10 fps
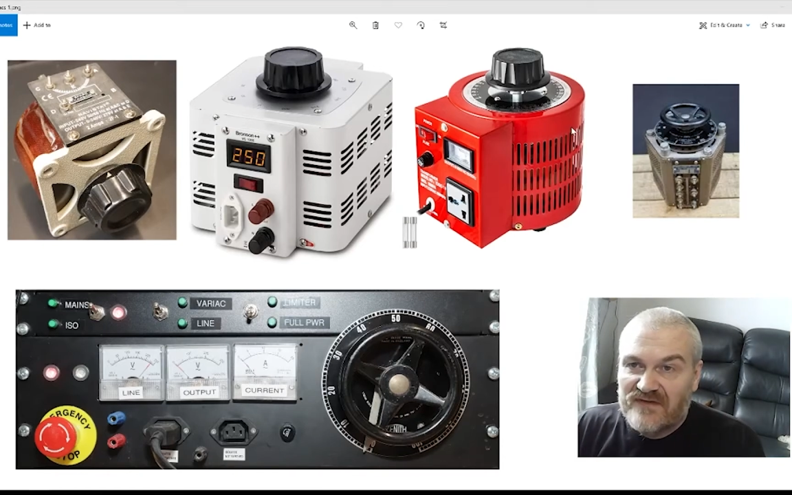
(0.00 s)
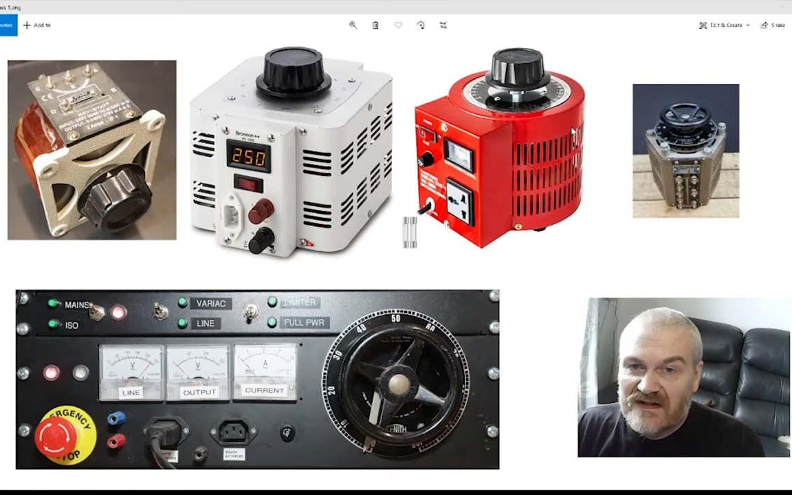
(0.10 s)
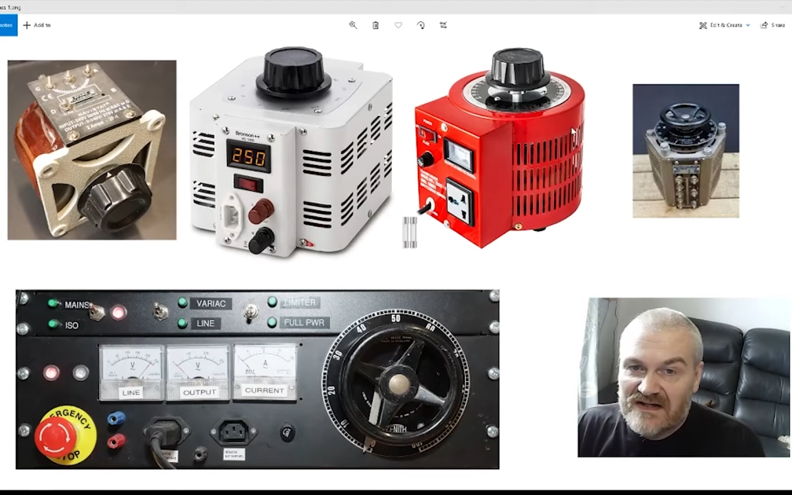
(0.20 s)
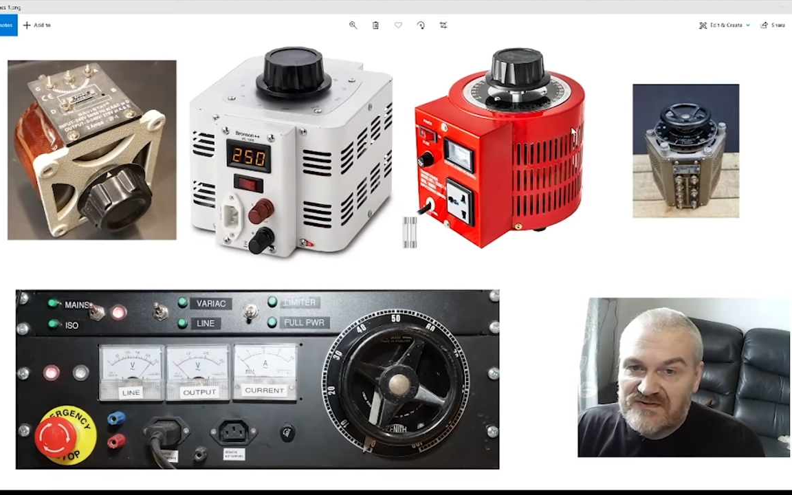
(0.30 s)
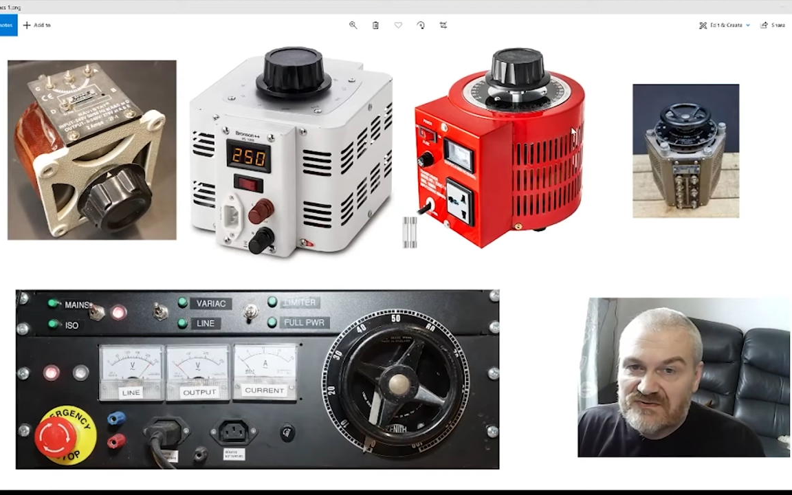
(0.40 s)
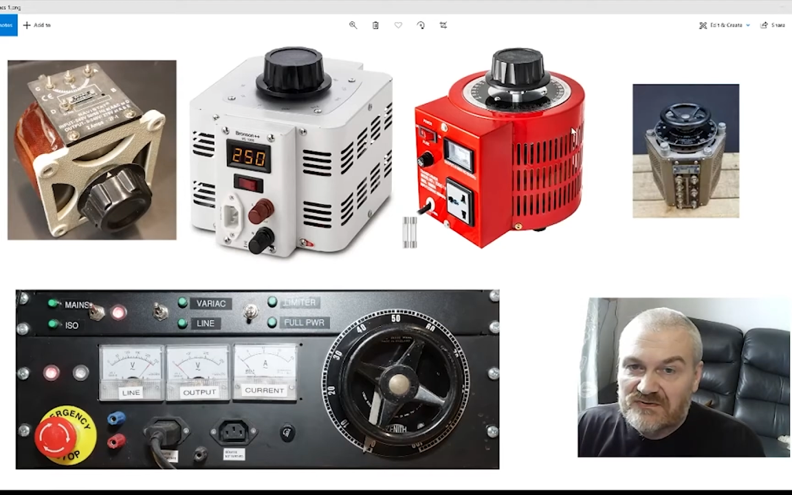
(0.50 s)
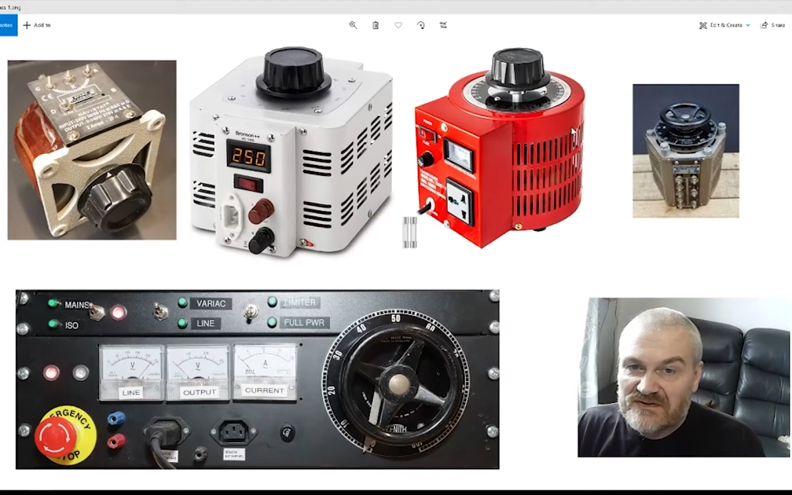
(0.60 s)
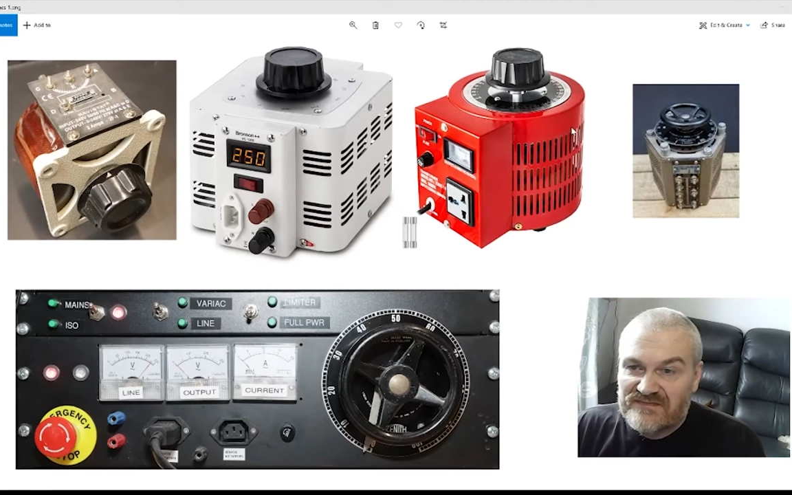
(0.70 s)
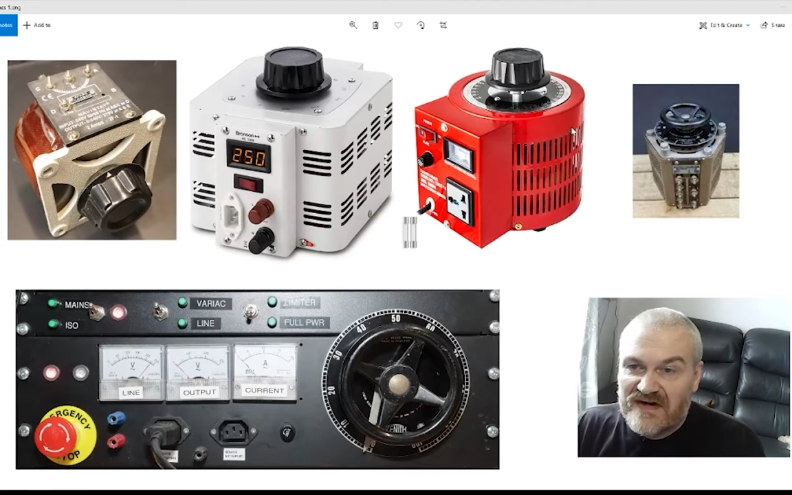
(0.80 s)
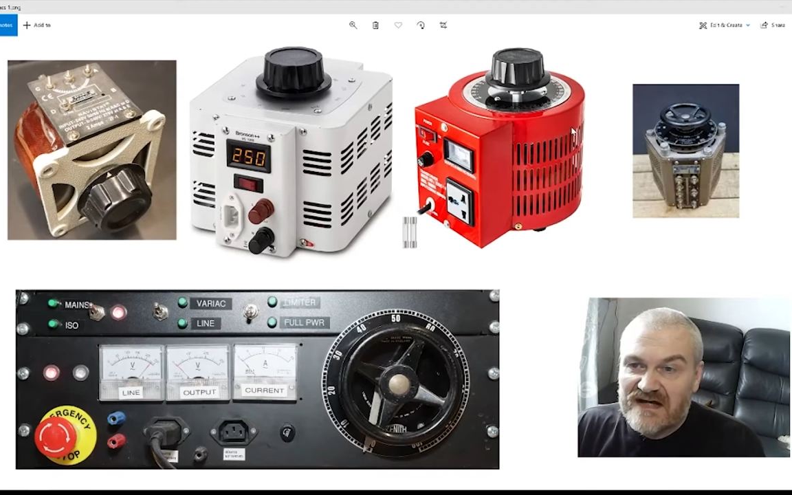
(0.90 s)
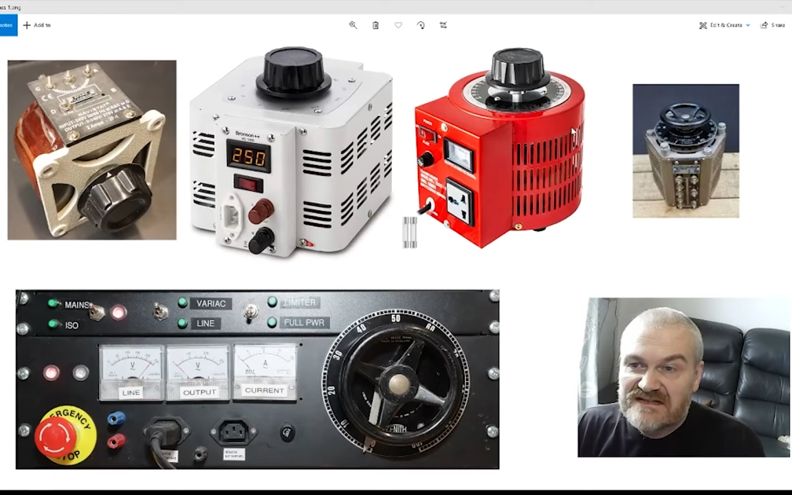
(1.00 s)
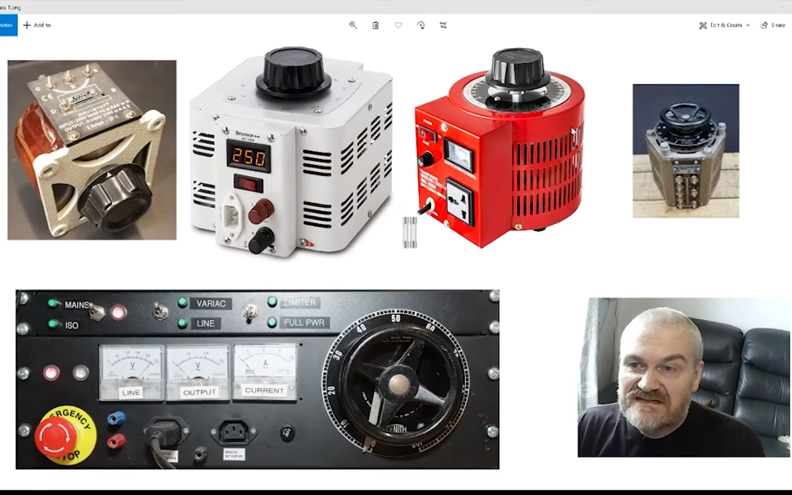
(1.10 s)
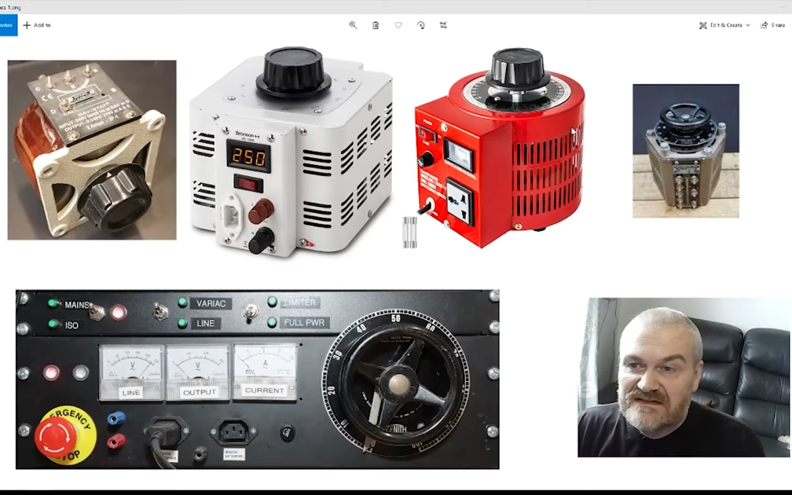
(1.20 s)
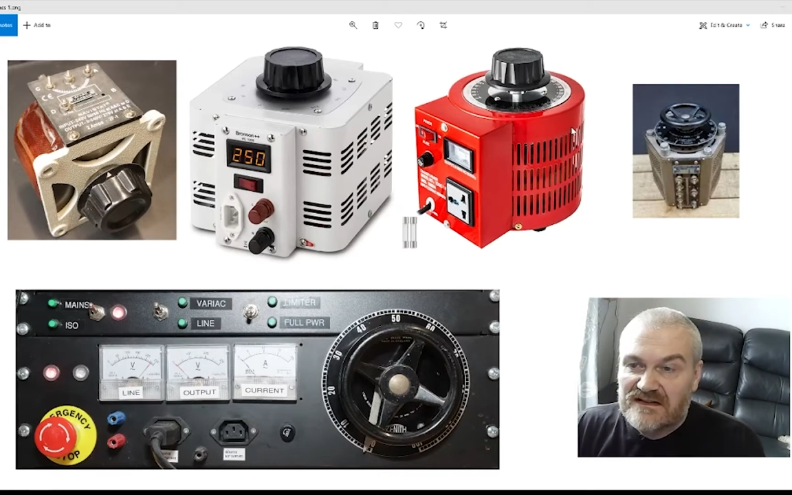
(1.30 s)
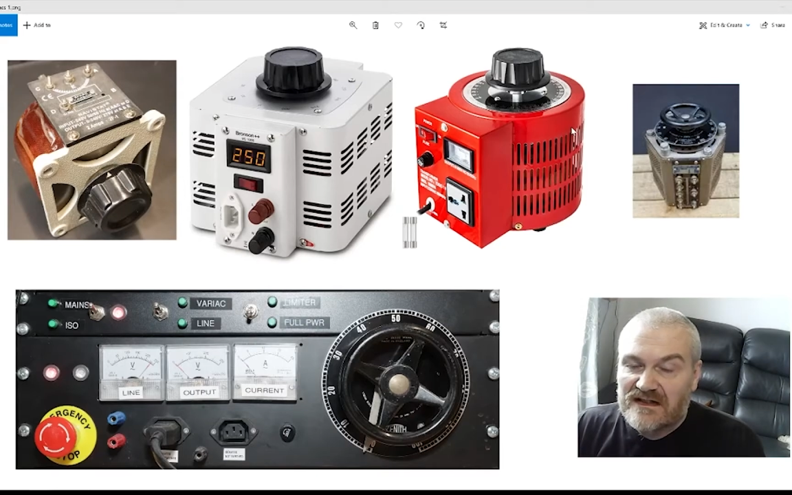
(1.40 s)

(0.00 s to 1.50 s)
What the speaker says: electrical device,